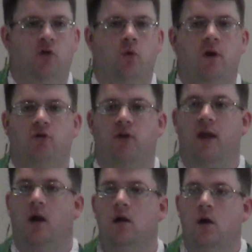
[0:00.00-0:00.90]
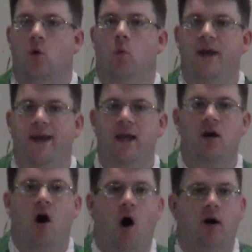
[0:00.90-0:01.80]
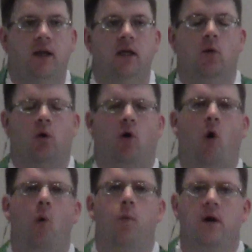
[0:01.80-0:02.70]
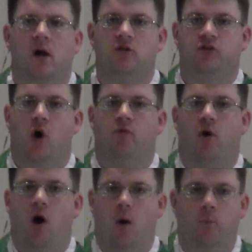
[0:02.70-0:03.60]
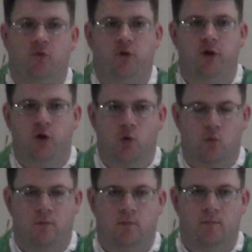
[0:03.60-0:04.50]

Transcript: So we are saying, we are here, we're opening ourselves up to you.